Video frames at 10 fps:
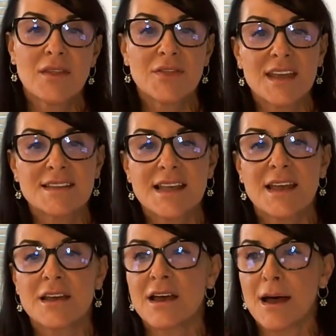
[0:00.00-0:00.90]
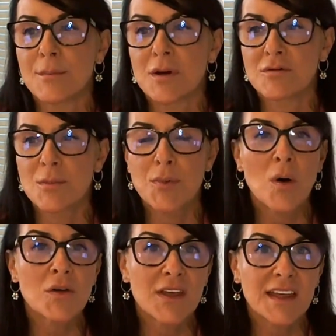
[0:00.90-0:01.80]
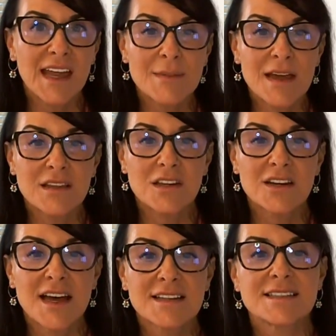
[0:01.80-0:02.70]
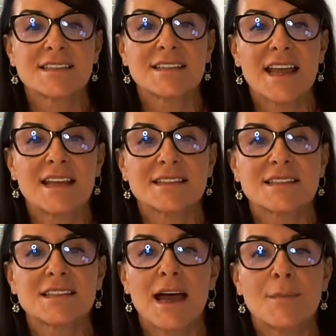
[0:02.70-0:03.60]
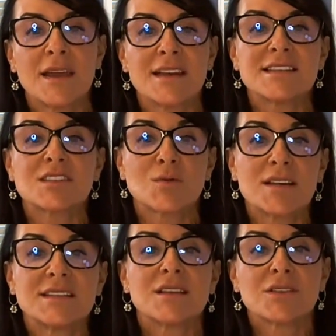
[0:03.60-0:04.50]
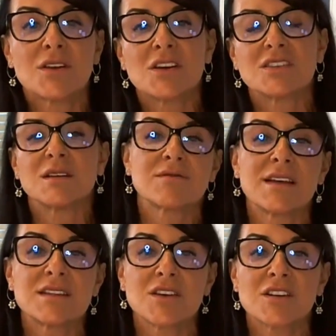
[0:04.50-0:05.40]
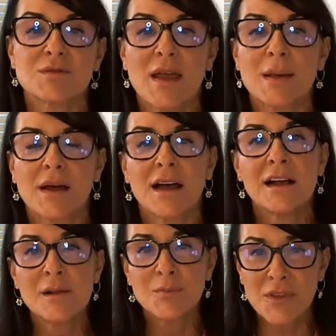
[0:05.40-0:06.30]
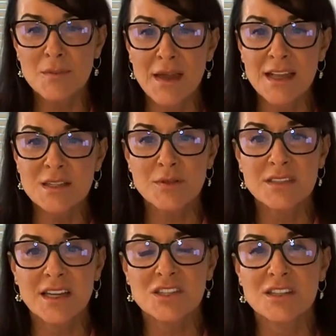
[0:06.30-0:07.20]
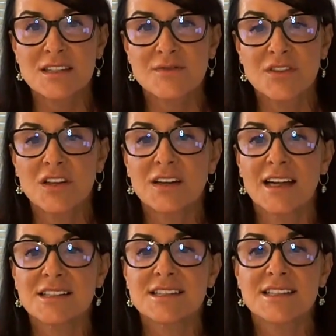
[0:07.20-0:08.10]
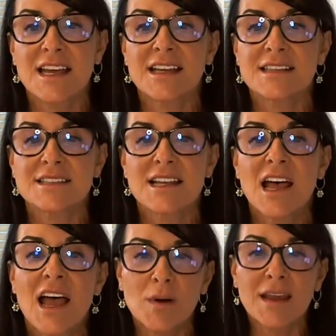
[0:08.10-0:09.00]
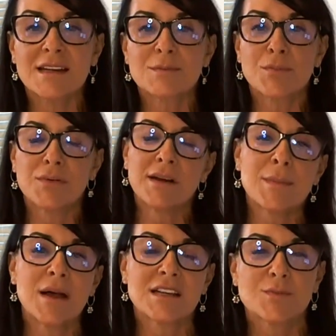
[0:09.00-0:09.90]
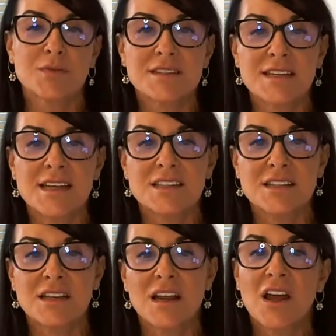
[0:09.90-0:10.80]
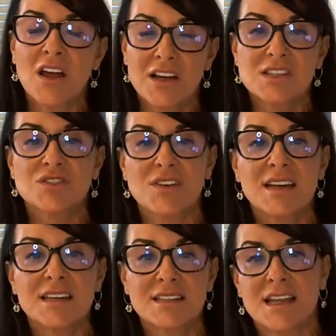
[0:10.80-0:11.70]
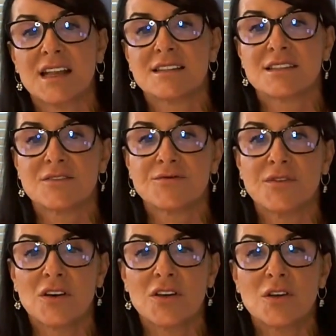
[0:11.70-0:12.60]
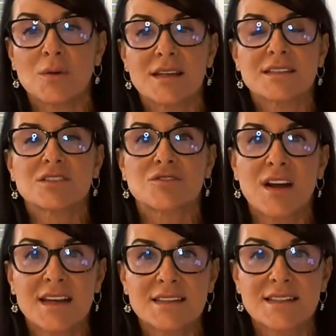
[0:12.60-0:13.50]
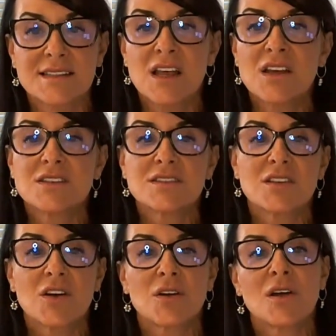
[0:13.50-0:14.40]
There's a report that came out of the United States, Diabetes 2030, a research paper that makes predictions for the United States. We can pretty much predict that Australia tends to follow US trends. So